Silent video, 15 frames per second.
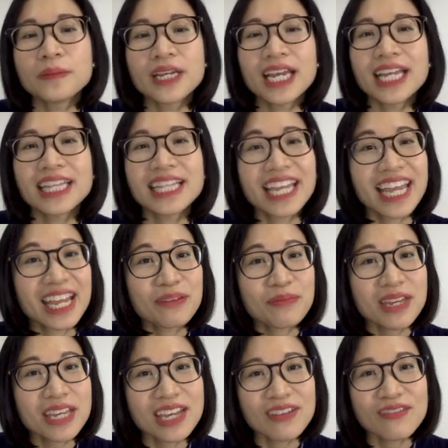It can be
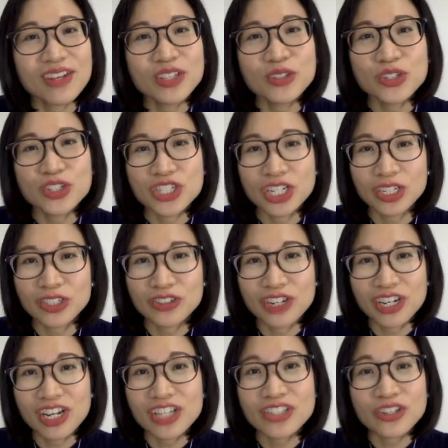given to children
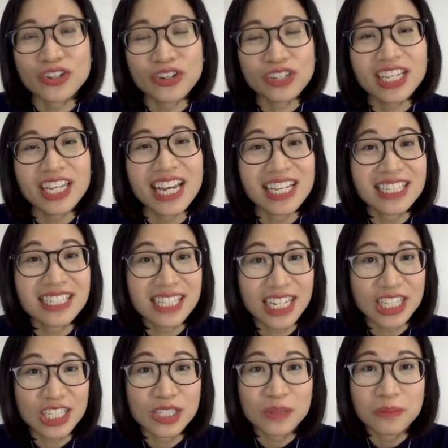as early as
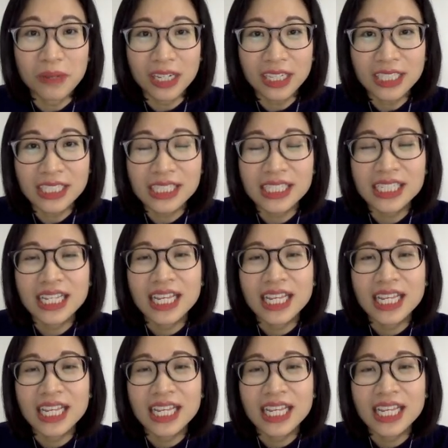6 months,